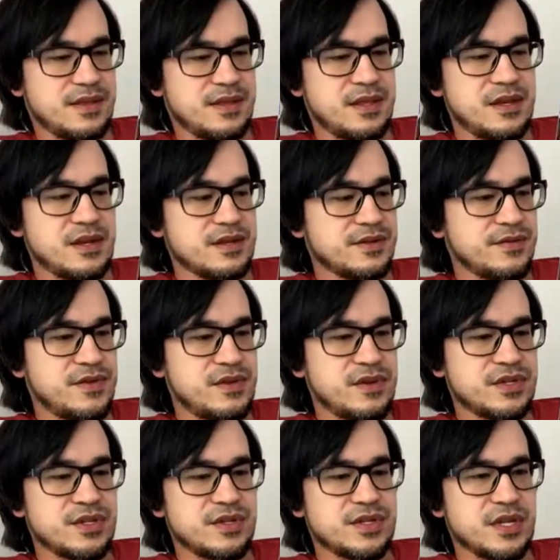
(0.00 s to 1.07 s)
he does a few
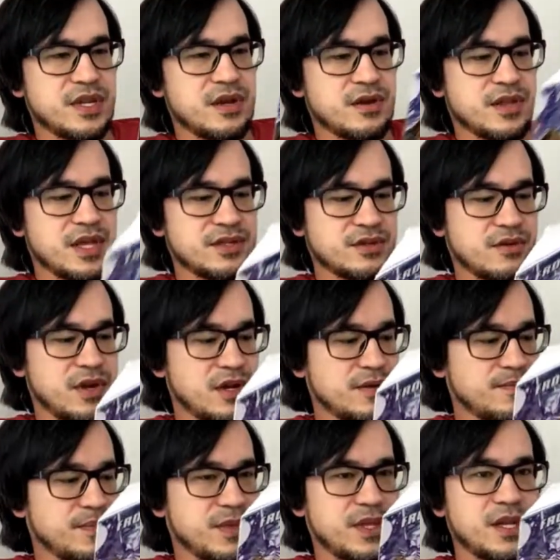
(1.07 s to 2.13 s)
issues in here. That's great.
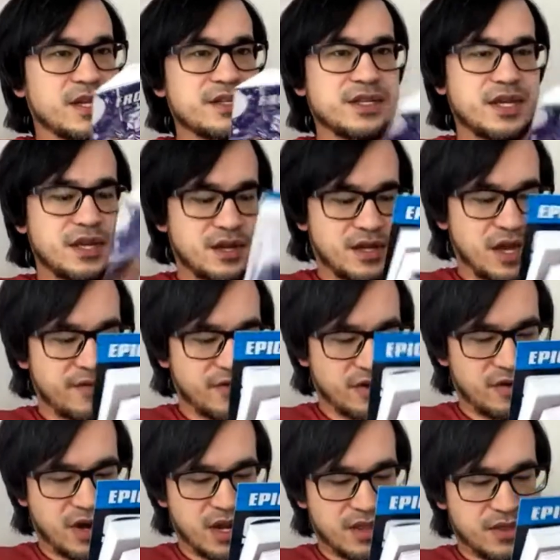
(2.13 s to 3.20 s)
He doesn't get a cover
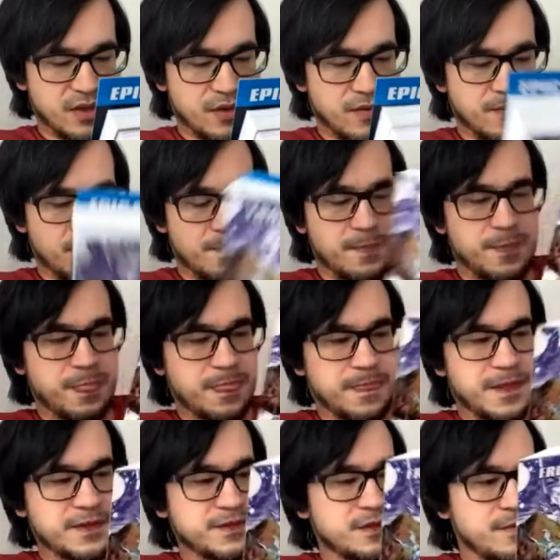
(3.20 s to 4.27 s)
credit, though.
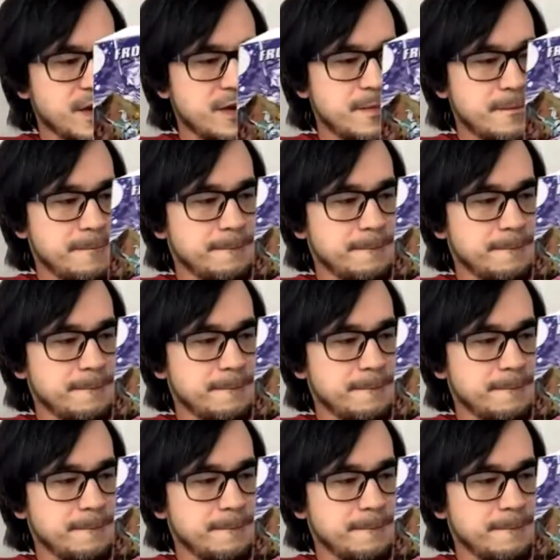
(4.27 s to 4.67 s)
That's too bad.